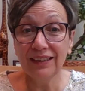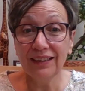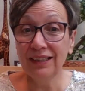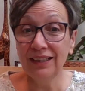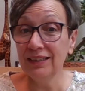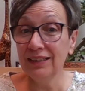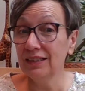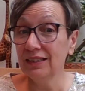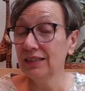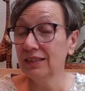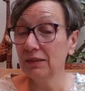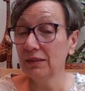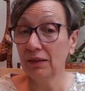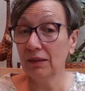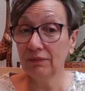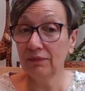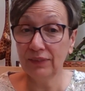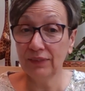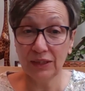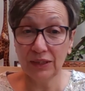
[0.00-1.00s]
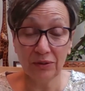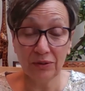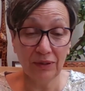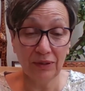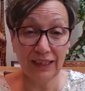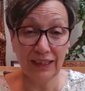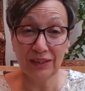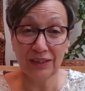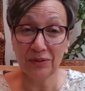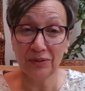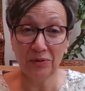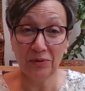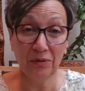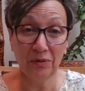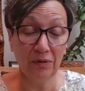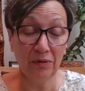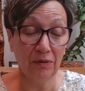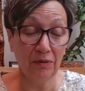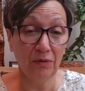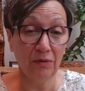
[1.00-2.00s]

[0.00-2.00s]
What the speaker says: this video is no